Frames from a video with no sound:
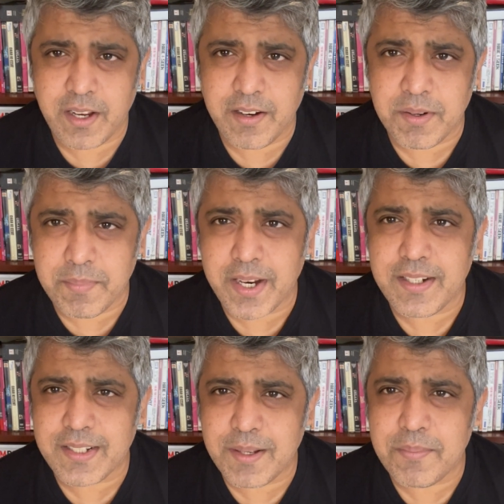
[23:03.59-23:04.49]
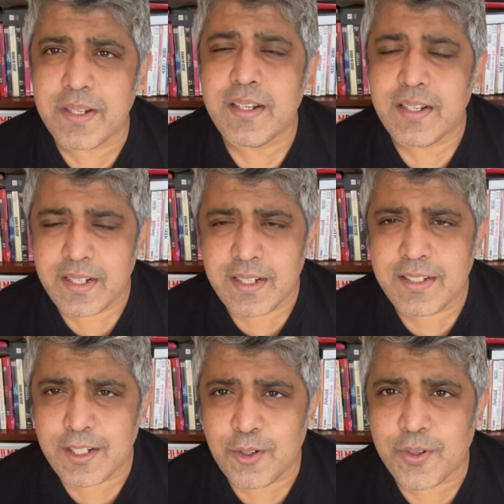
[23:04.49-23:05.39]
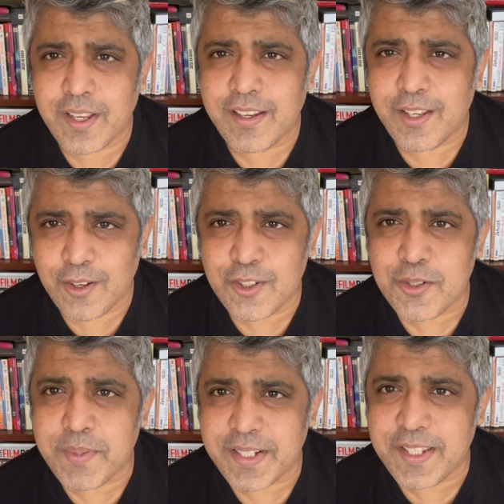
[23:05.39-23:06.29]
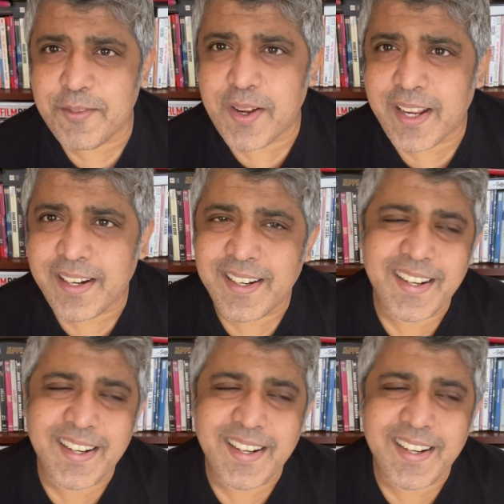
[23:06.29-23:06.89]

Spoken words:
remind them that look here, he also made Diwar.